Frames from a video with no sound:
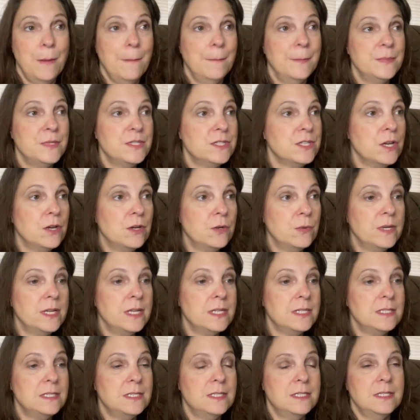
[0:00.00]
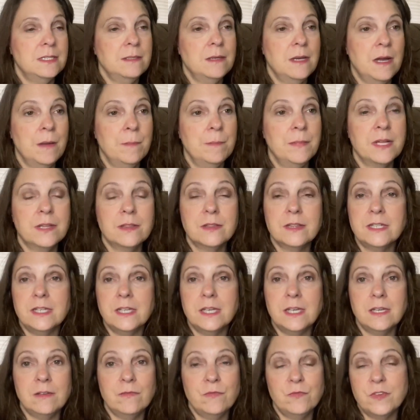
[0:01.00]
So it's a
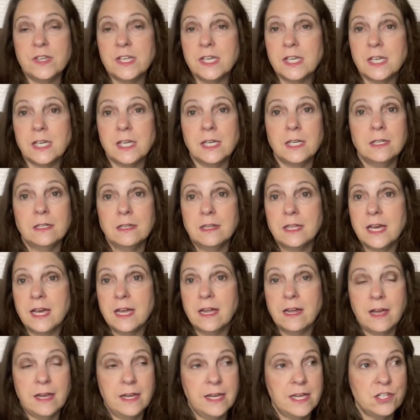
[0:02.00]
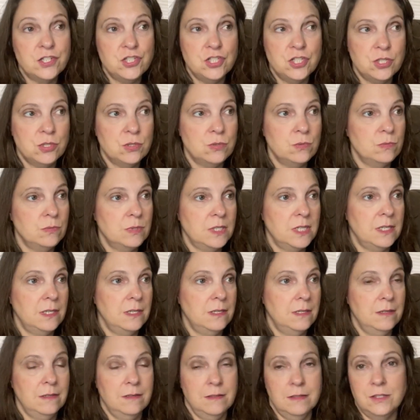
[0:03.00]
monthly fee that I guess you
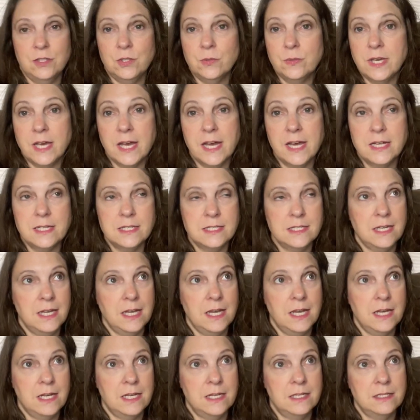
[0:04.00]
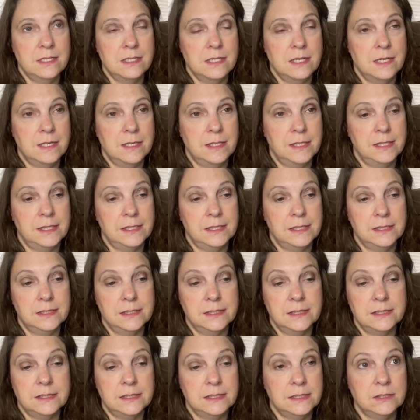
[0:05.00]
get, and
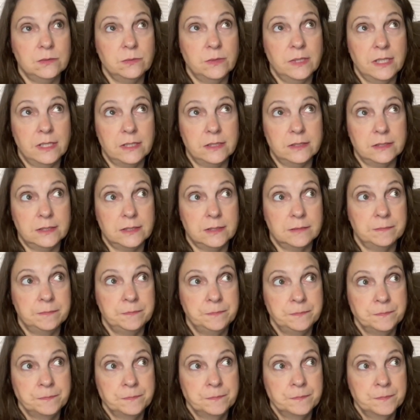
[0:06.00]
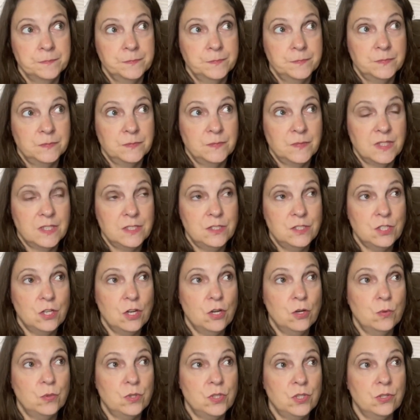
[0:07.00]
let's see what else.
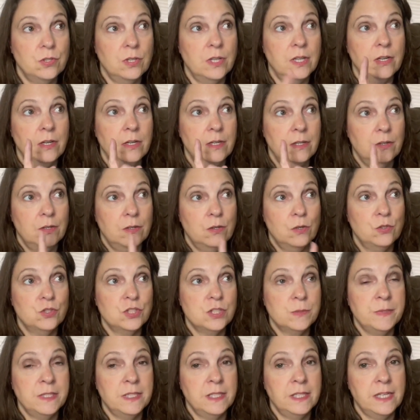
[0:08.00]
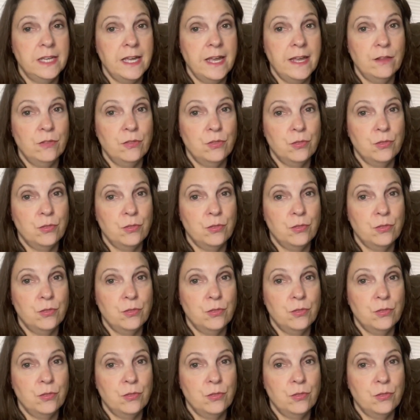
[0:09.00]
So you'll ultimately get